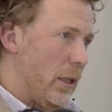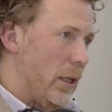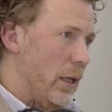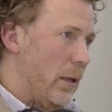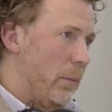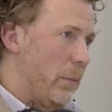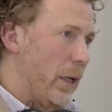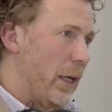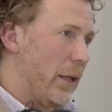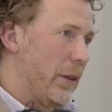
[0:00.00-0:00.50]

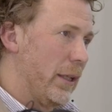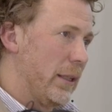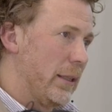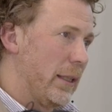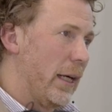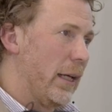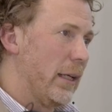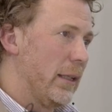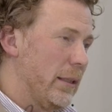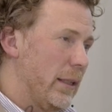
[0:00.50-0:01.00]
But I
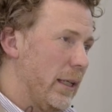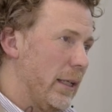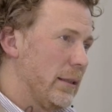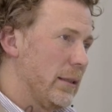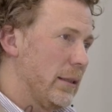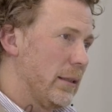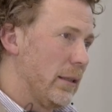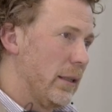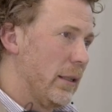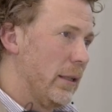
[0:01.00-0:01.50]
think
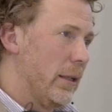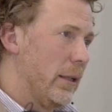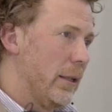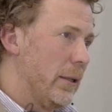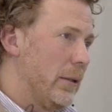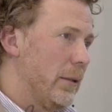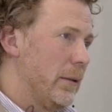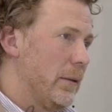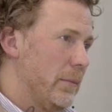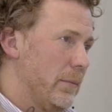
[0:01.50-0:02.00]
that's
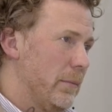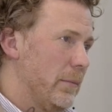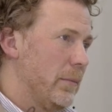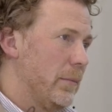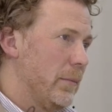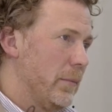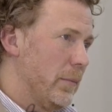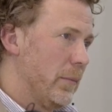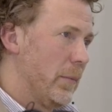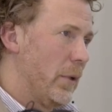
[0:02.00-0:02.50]

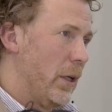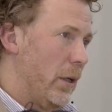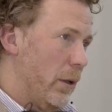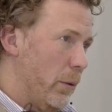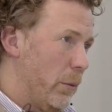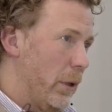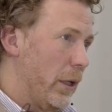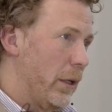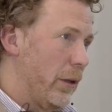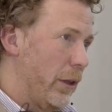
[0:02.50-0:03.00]

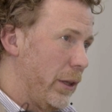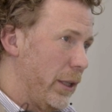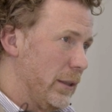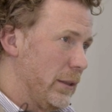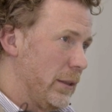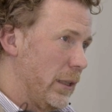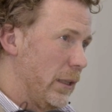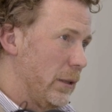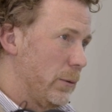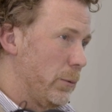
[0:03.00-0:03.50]
one of the
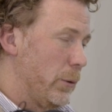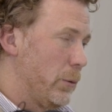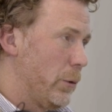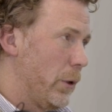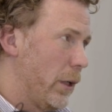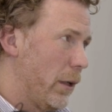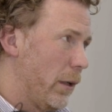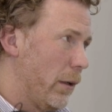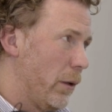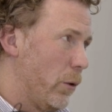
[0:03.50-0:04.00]
things that has been
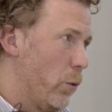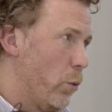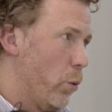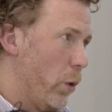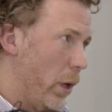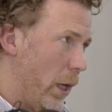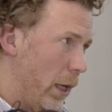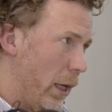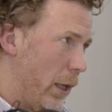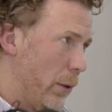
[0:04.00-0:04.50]
working
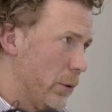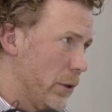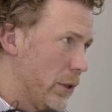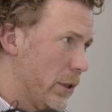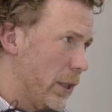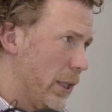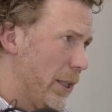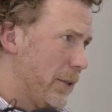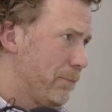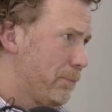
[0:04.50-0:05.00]
well, I would say.